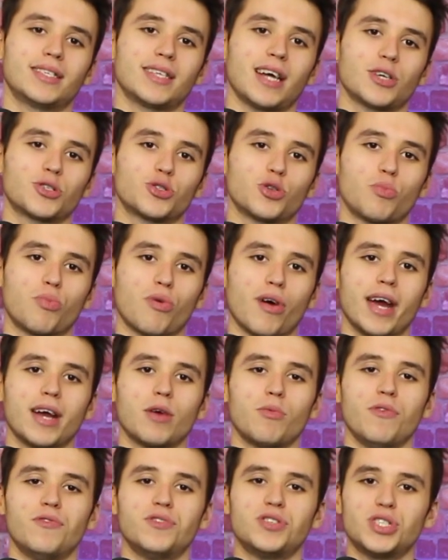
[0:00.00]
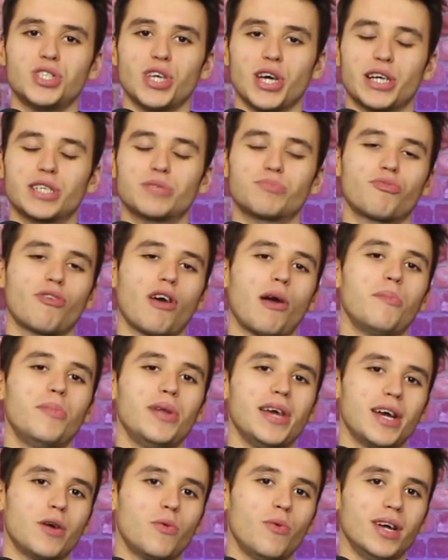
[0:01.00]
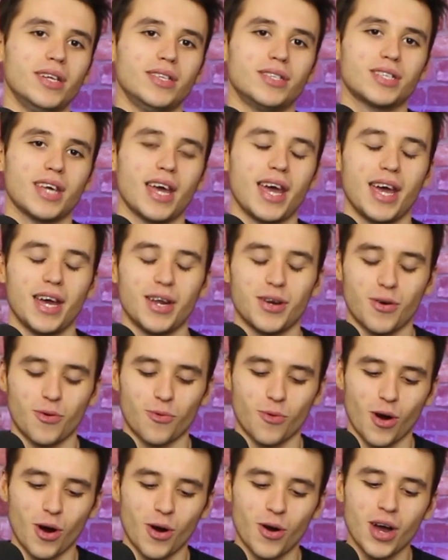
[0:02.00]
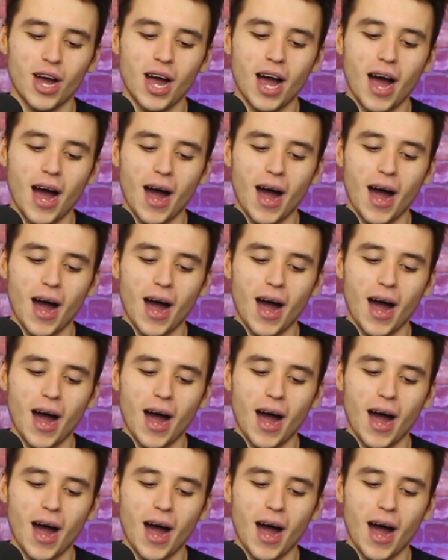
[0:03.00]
international break with 6 Premier League wins in a row.